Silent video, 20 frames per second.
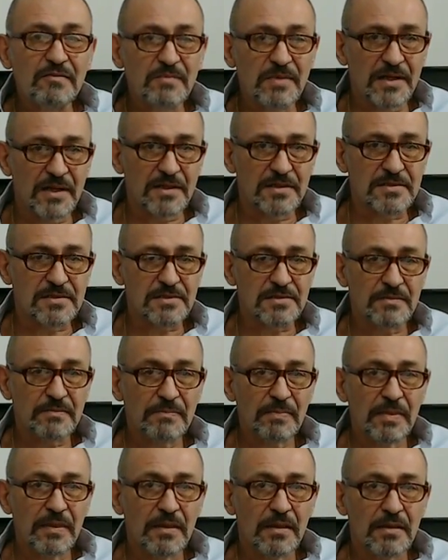minutes,
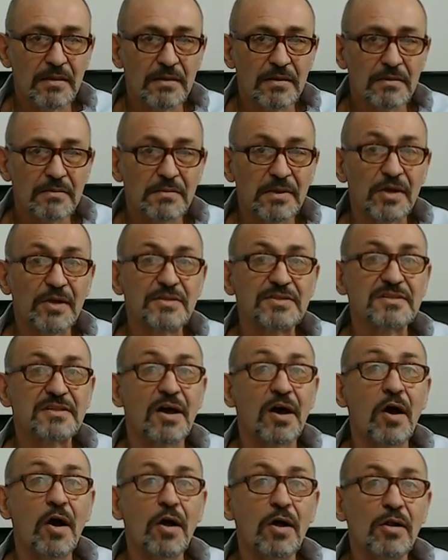because the
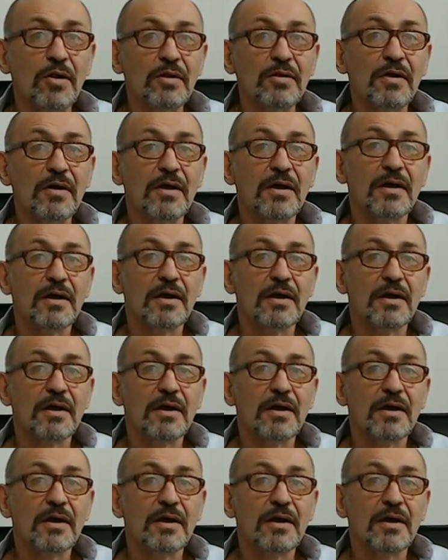whole